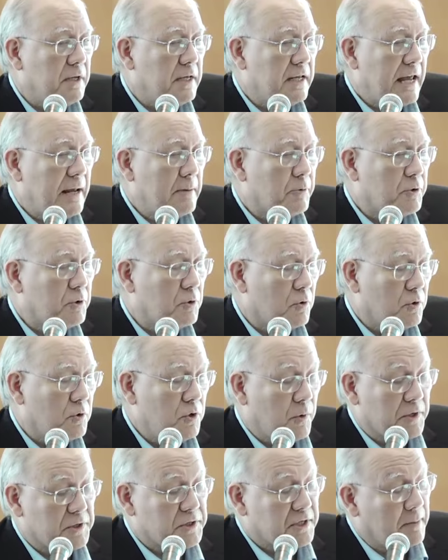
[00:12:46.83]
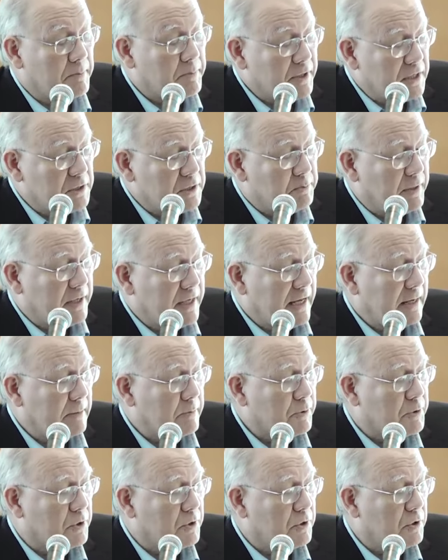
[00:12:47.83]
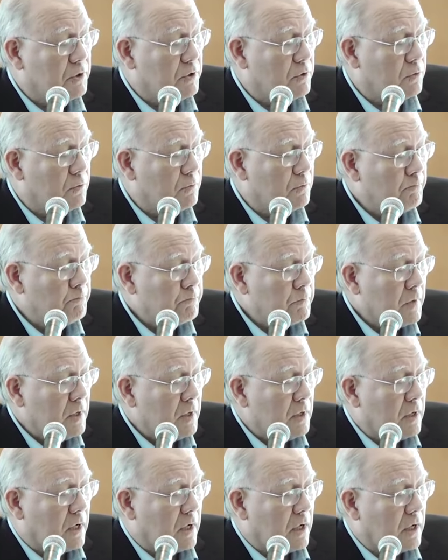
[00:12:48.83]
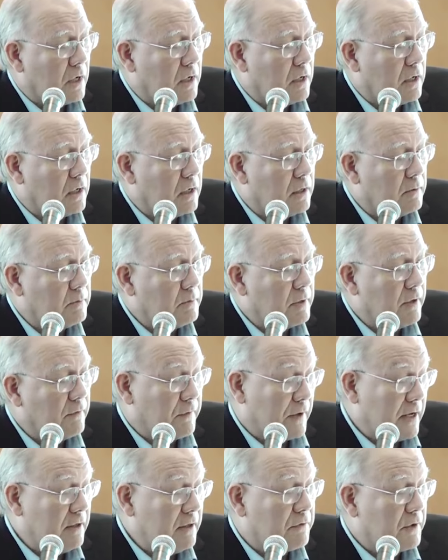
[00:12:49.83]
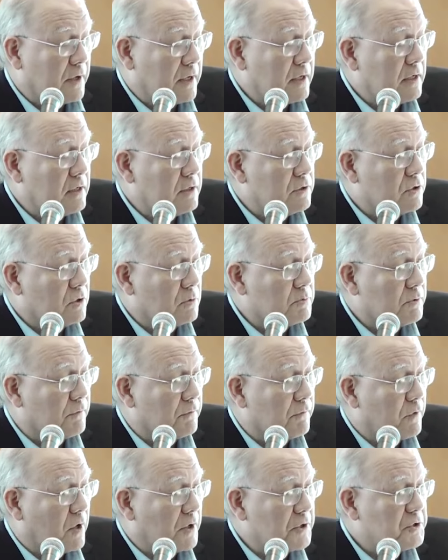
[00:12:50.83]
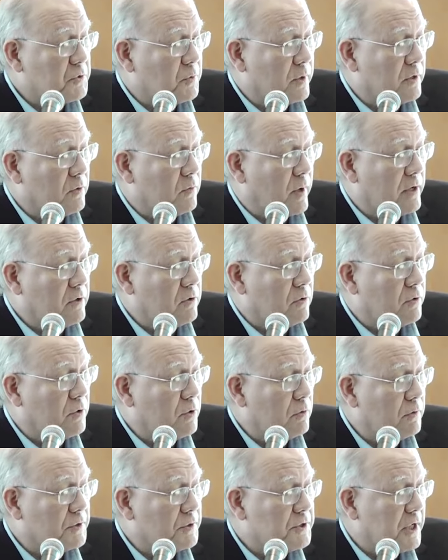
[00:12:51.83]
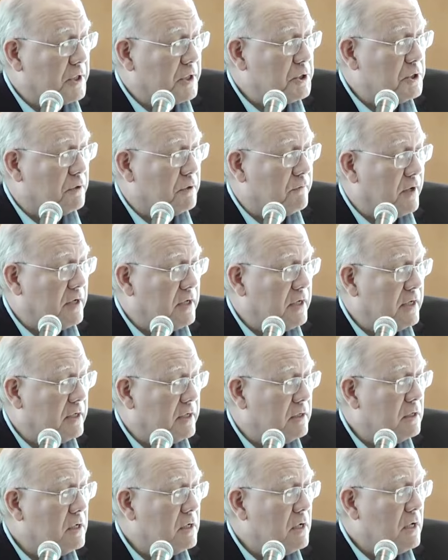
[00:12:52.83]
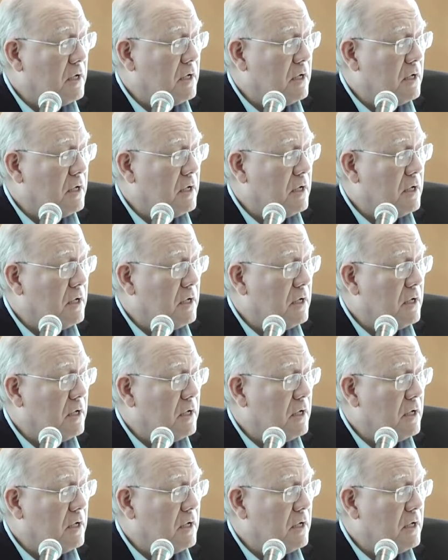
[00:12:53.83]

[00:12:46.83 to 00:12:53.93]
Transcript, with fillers: being able to, or U.S. companies being able to do, uh, if anything, in terms of fostering greater utilization of Indian,